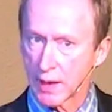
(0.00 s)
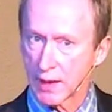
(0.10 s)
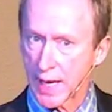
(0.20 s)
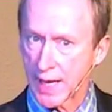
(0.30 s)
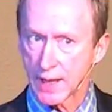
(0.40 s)

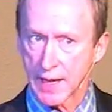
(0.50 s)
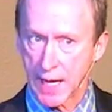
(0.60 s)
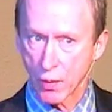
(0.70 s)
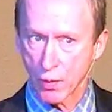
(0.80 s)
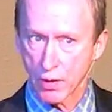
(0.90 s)
at
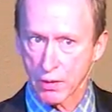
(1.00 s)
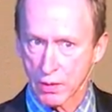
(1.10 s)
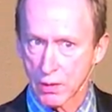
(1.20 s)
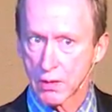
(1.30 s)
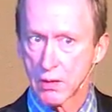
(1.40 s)
our
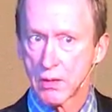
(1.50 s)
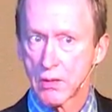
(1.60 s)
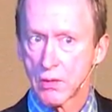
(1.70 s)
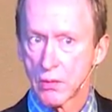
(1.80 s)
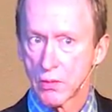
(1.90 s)

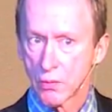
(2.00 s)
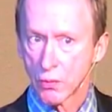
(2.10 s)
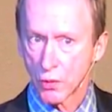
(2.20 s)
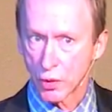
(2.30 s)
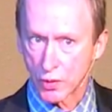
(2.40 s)

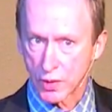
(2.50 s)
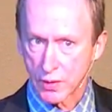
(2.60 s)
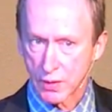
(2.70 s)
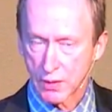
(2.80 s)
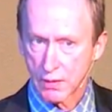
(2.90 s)
root
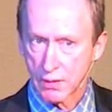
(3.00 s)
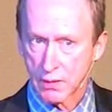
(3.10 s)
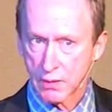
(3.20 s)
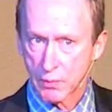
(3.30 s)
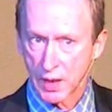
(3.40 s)

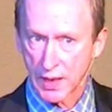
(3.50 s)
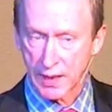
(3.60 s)
belief.